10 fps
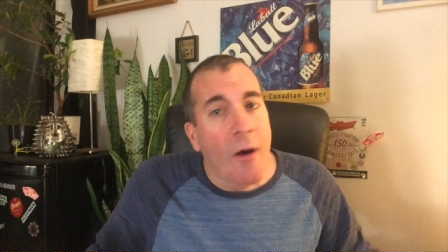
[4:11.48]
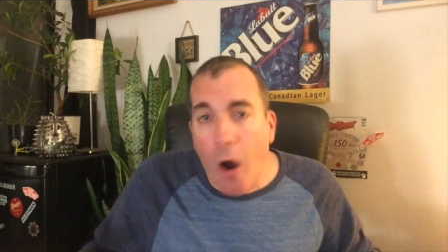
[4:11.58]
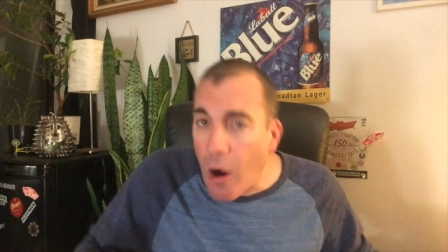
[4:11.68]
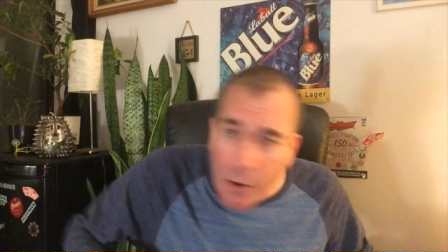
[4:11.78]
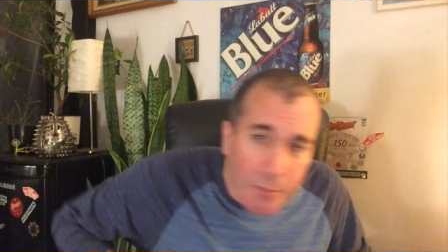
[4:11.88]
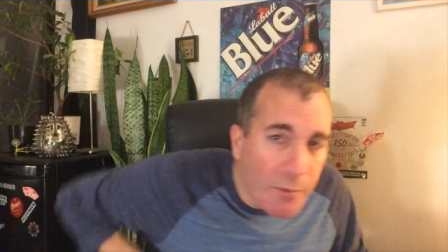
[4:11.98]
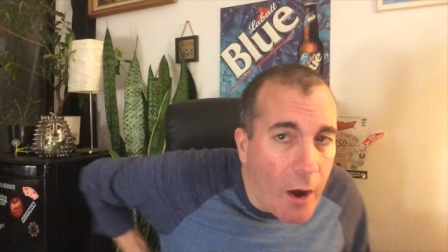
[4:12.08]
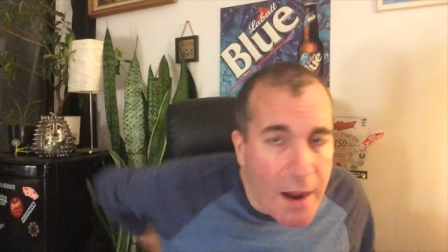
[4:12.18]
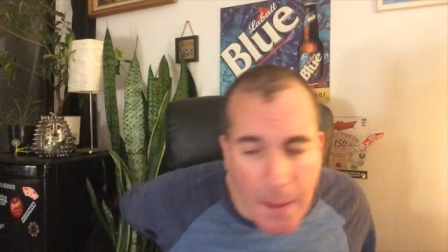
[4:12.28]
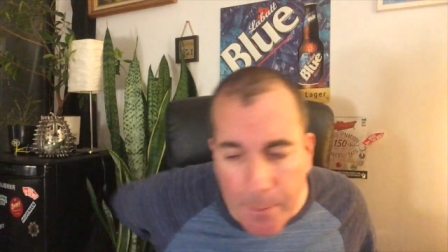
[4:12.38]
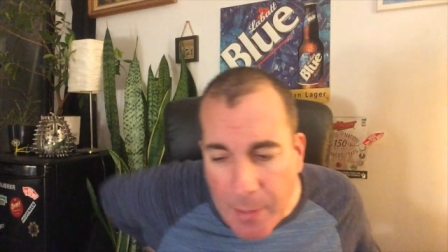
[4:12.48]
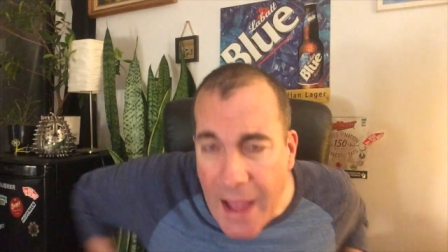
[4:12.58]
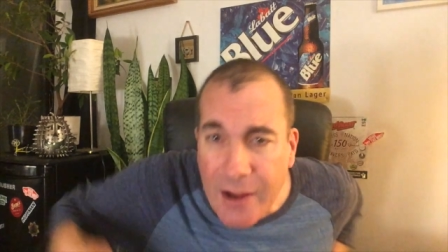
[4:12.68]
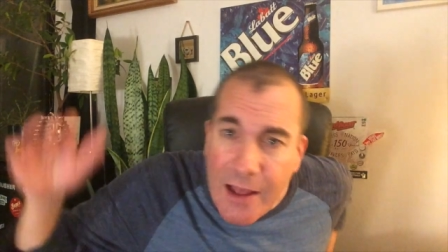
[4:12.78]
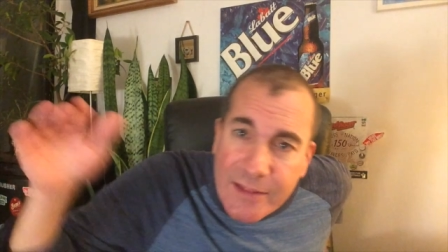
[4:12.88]
arms behind the
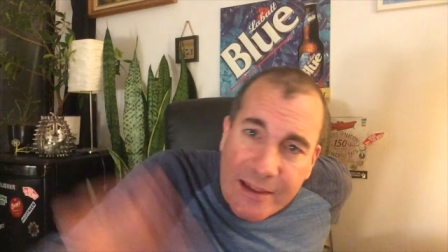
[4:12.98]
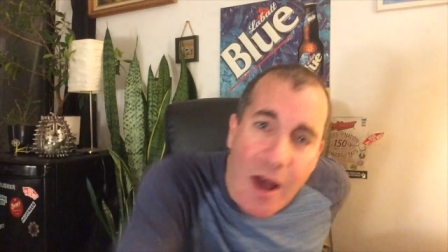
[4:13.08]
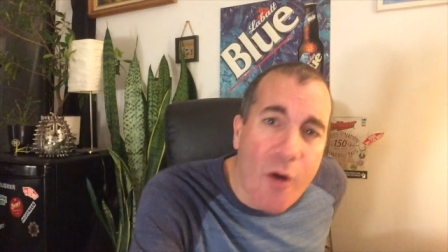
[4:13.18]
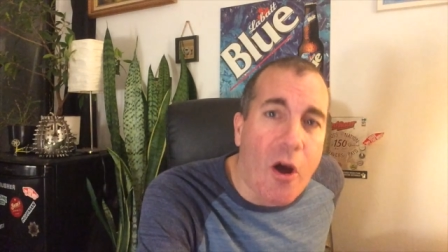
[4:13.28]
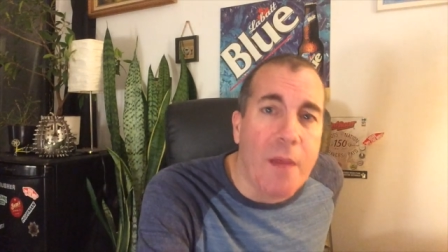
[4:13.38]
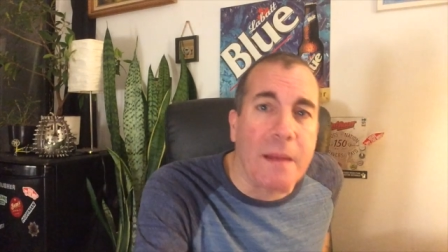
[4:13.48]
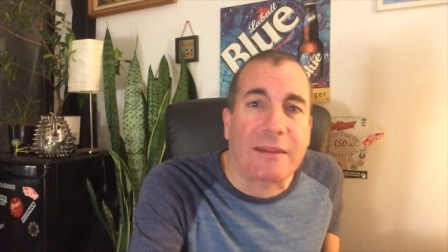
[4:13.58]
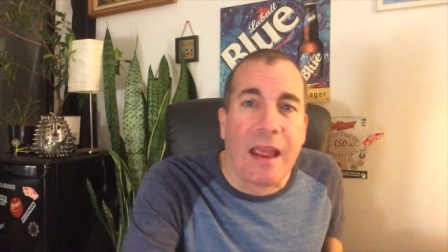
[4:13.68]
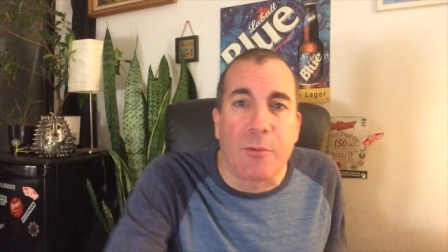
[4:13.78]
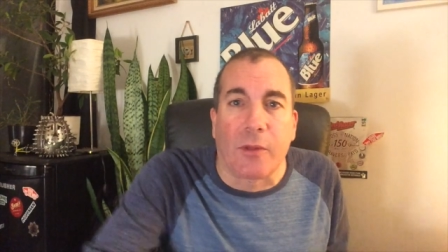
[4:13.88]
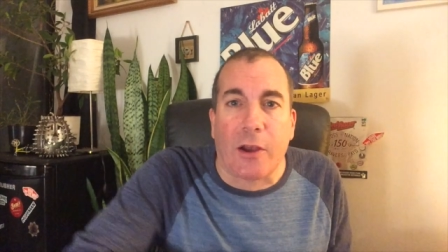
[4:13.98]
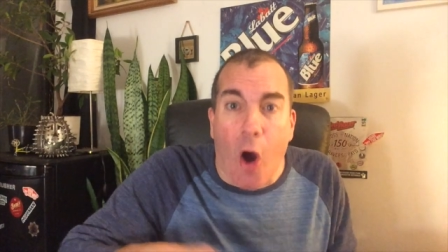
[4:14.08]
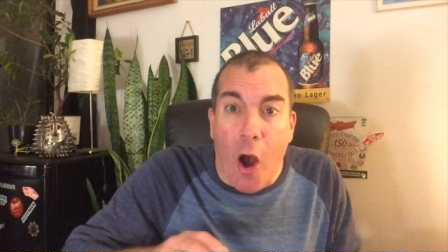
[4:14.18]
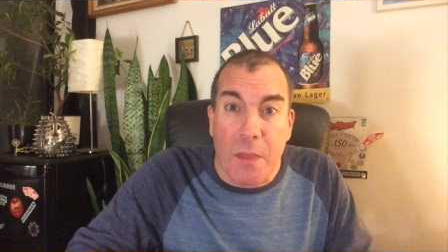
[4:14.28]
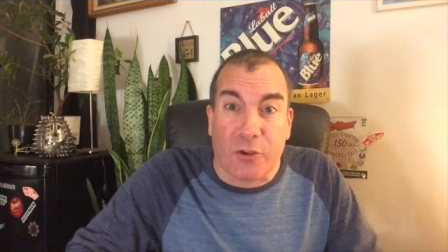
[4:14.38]
back, down on the table, like
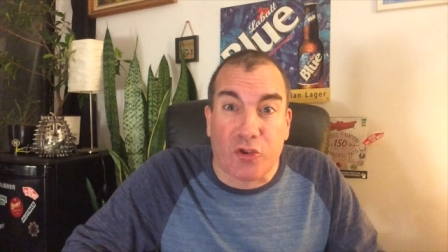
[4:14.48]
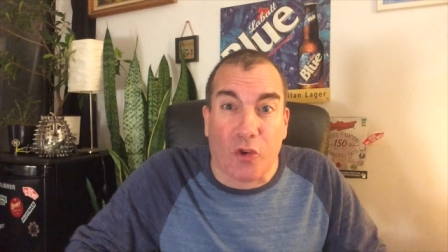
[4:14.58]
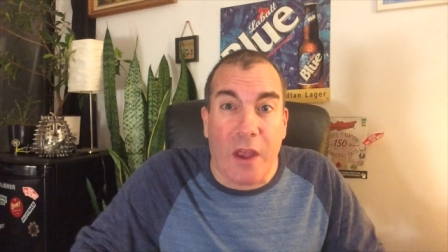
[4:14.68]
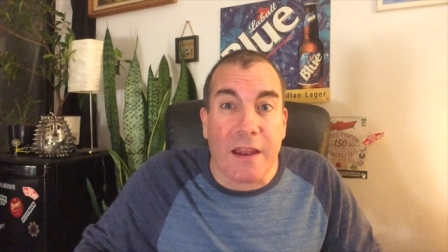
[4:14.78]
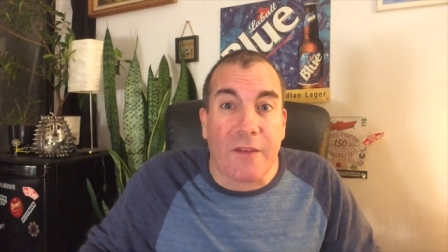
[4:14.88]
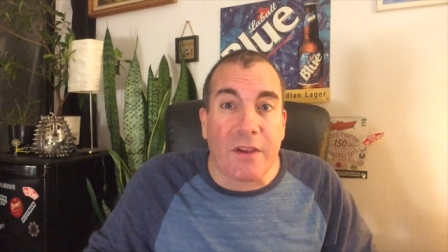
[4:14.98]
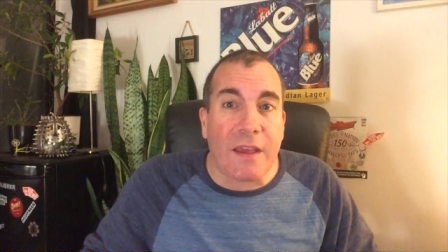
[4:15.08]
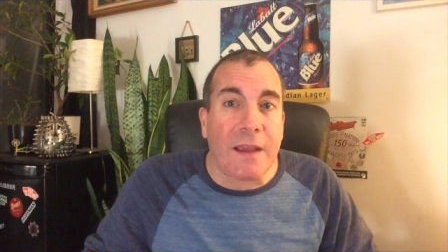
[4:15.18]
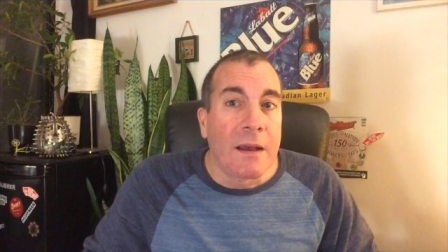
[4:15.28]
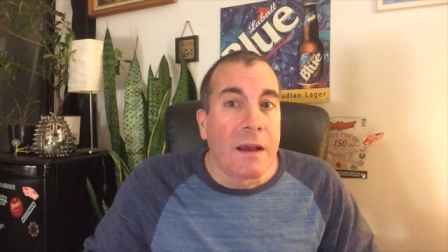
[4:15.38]
on the tray and everything.